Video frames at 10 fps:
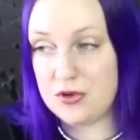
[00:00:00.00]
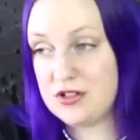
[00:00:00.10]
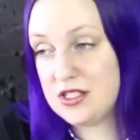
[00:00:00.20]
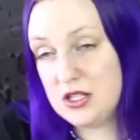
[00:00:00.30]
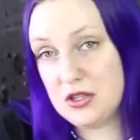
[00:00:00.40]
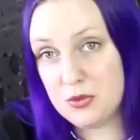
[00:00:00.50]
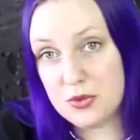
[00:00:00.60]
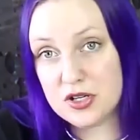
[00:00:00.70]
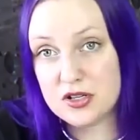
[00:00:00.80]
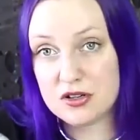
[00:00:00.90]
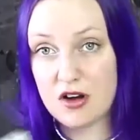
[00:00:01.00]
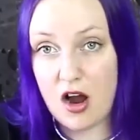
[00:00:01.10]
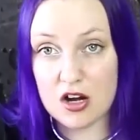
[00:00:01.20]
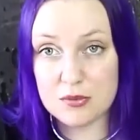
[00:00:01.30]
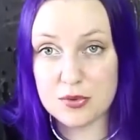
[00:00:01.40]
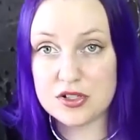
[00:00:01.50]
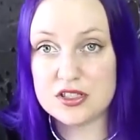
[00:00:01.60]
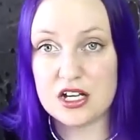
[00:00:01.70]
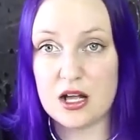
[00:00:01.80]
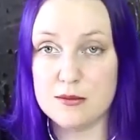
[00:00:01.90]
worse than the wood or
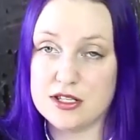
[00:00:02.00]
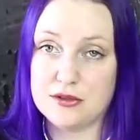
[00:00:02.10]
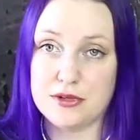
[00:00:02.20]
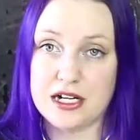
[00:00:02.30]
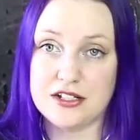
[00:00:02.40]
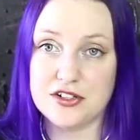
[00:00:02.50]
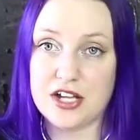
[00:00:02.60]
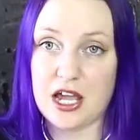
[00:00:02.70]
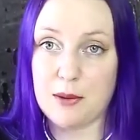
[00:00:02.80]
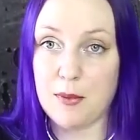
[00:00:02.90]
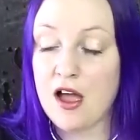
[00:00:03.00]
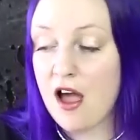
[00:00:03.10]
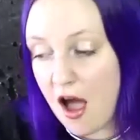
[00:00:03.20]
cardboard that comes in a regular game?